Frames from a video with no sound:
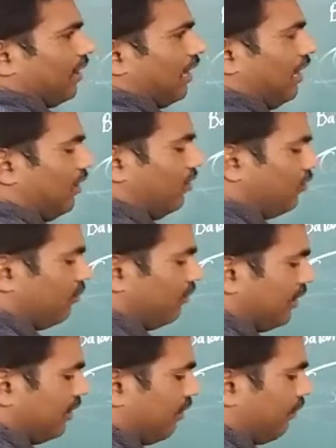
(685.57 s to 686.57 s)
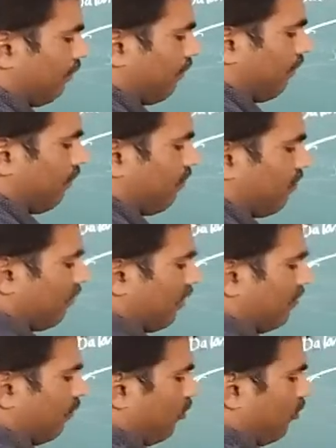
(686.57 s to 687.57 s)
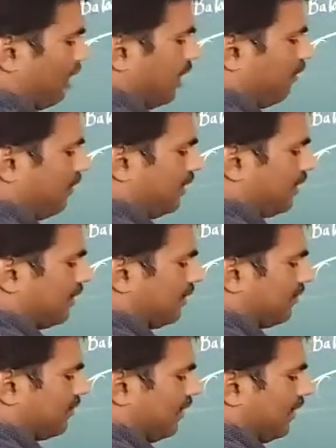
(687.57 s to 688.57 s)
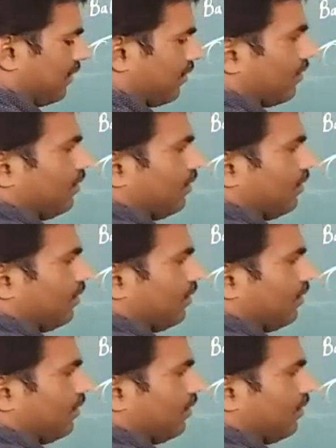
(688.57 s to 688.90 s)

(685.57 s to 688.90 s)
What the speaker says: Aluminium, one more element it is there.